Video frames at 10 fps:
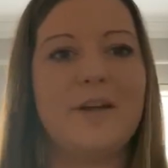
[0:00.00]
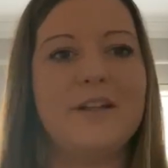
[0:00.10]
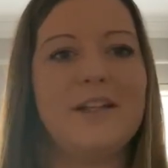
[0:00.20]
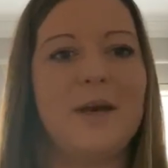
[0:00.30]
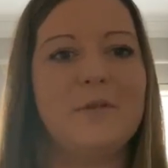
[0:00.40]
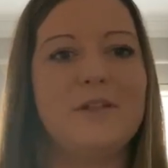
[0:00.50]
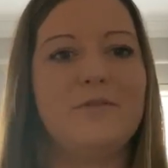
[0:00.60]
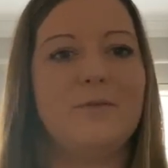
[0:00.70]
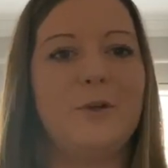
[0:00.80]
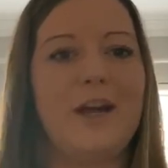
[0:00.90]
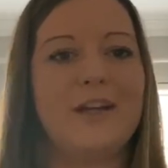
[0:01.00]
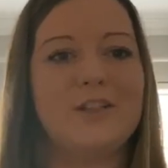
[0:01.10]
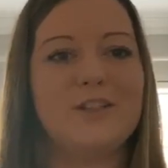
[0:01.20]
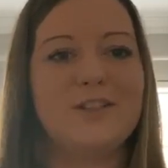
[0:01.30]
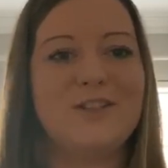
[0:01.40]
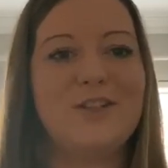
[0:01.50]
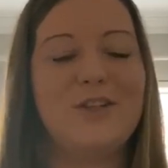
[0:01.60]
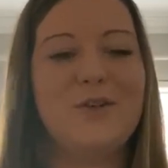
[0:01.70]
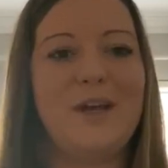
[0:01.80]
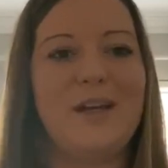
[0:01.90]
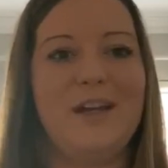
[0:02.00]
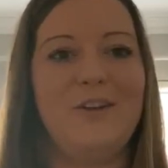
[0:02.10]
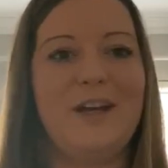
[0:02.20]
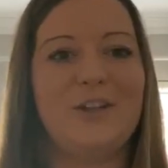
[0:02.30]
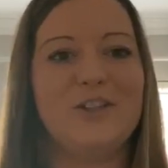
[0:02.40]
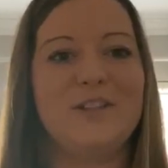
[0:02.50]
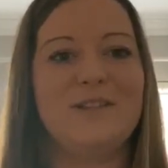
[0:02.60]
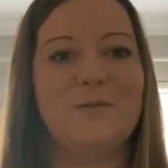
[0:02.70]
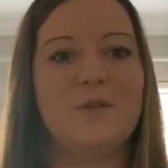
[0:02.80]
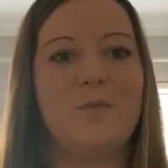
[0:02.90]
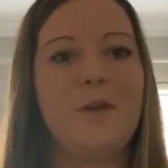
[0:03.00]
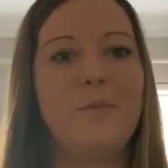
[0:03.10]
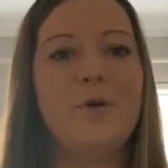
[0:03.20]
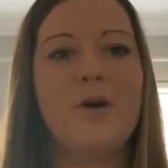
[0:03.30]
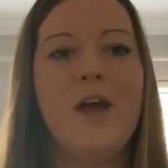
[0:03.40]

maladaptive reactions to and interactions with people